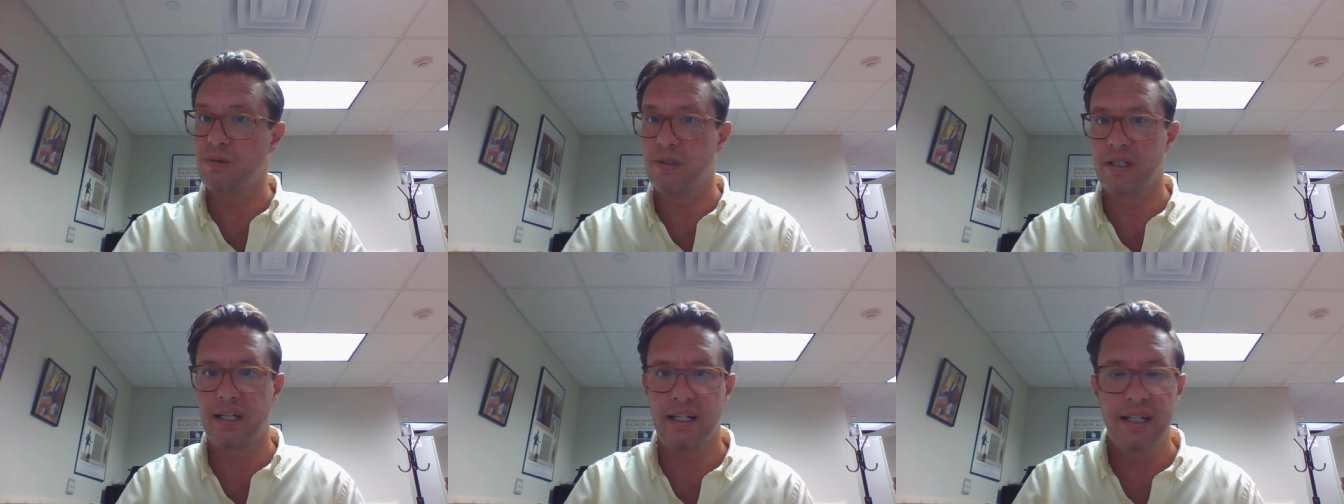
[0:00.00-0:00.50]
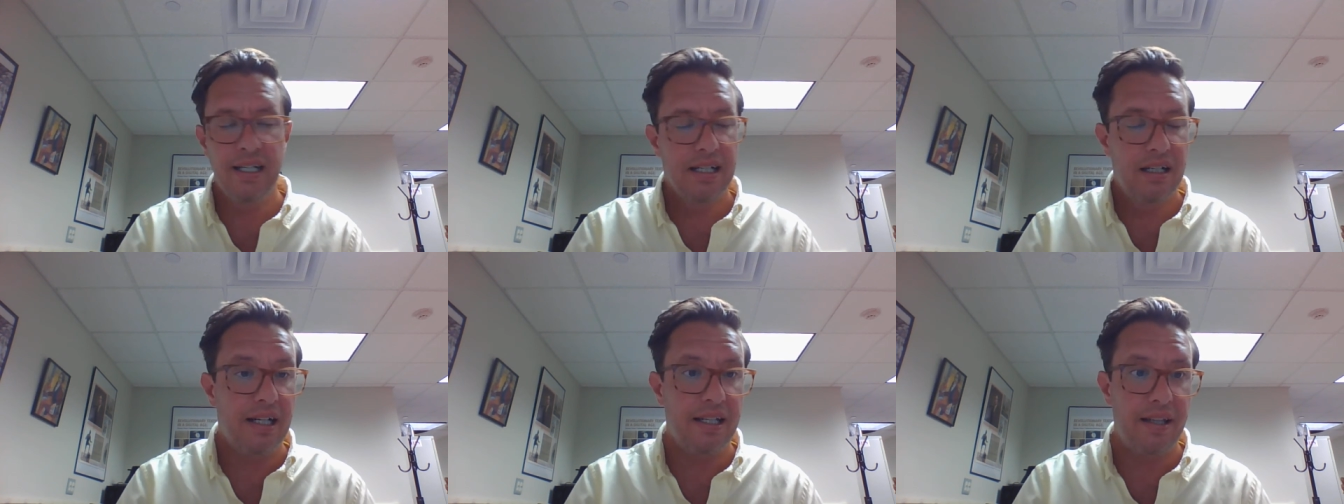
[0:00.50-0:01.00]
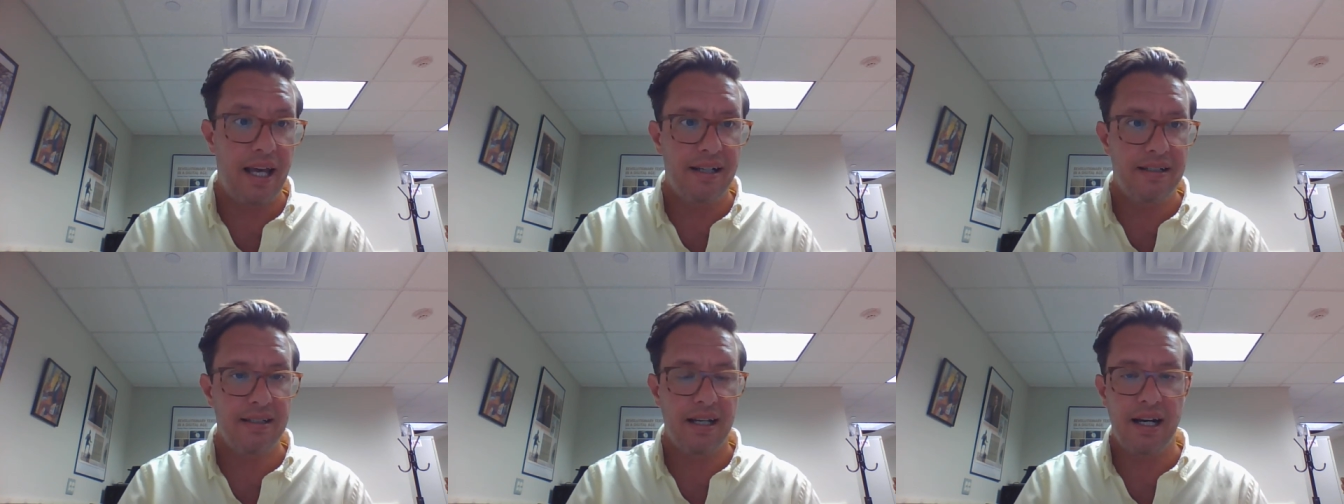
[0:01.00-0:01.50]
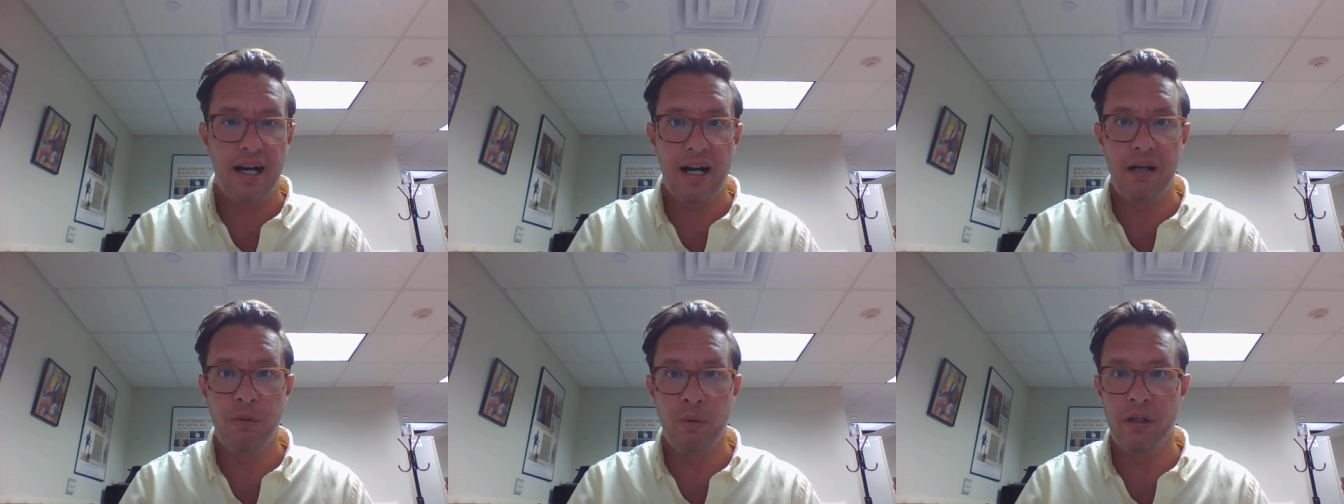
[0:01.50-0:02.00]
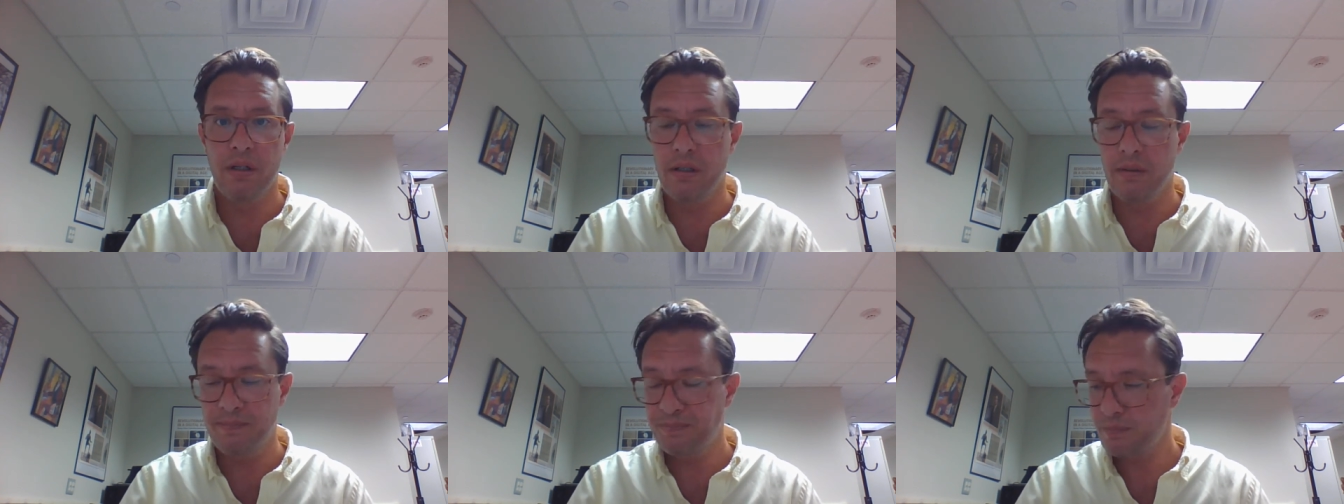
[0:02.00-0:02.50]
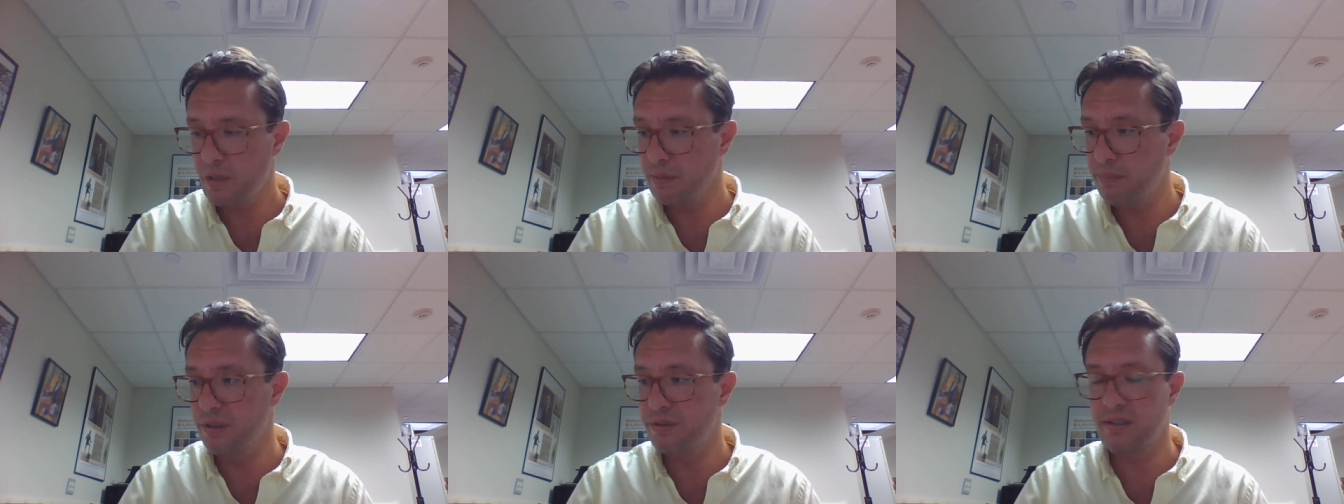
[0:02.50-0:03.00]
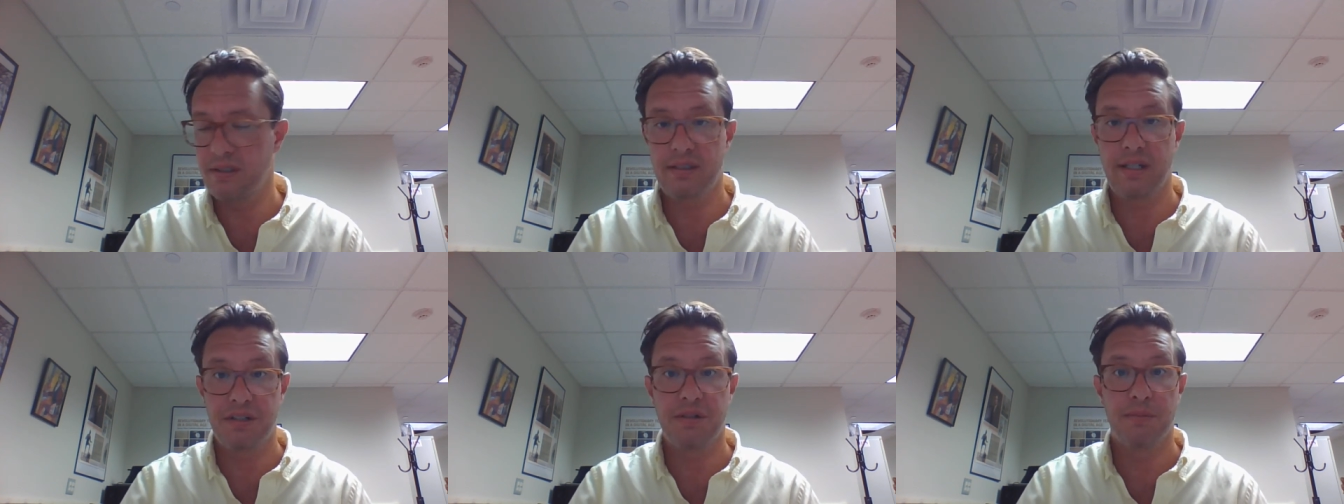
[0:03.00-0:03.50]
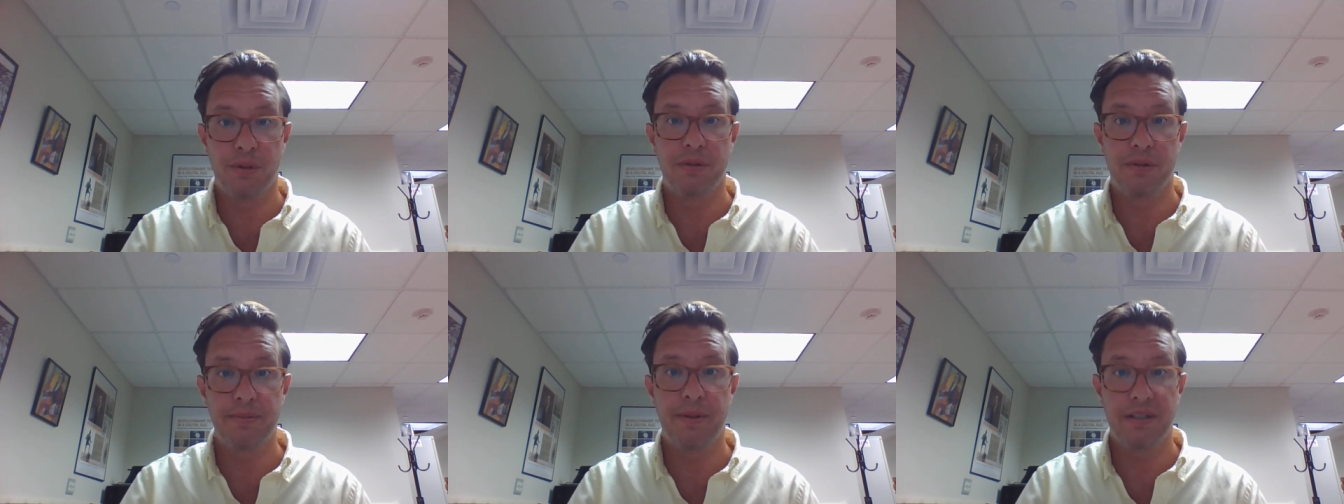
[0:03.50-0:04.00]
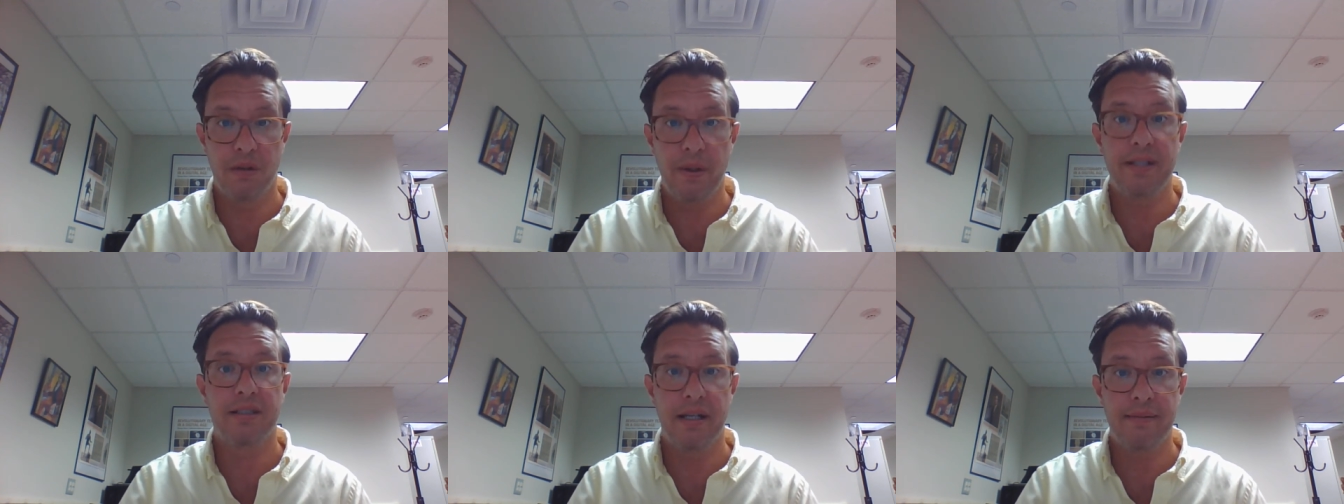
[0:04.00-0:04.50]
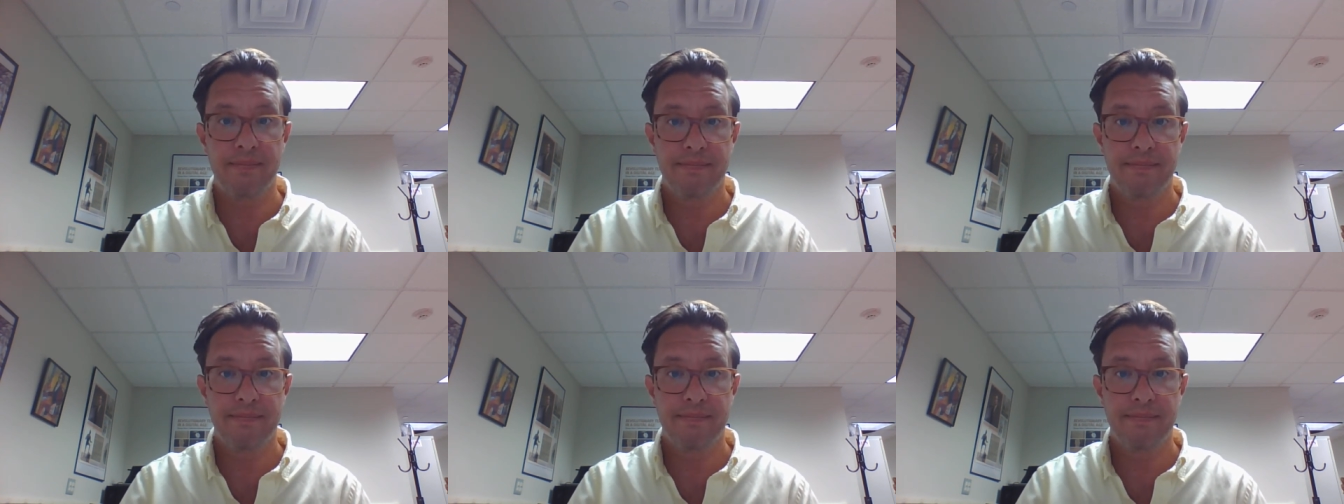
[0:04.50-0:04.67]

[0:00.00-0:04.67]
working, and that I will post a discussion board response on Wednesday.